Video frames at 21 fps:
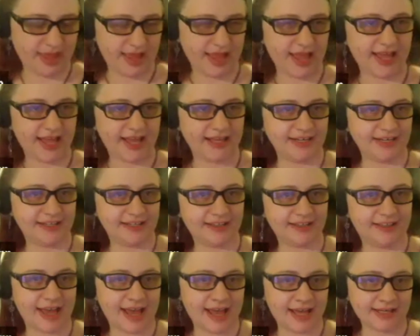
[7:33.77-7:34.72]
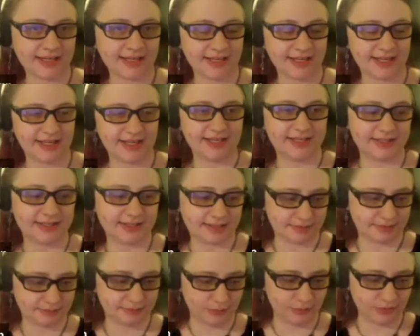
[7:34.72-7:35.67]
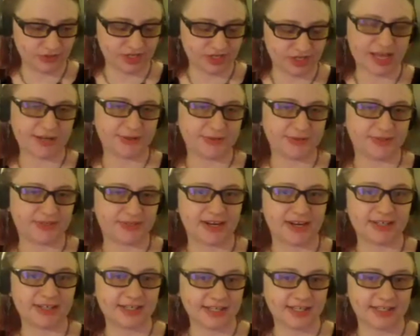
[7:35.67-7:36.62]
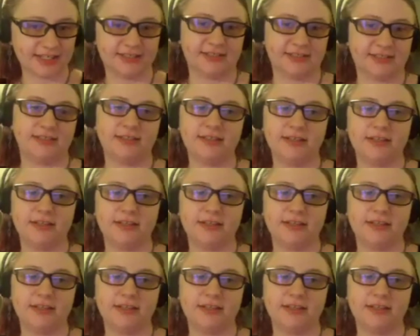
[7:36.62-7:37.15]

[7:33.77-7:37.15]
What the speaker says: And that is Moonshadow's Guardian.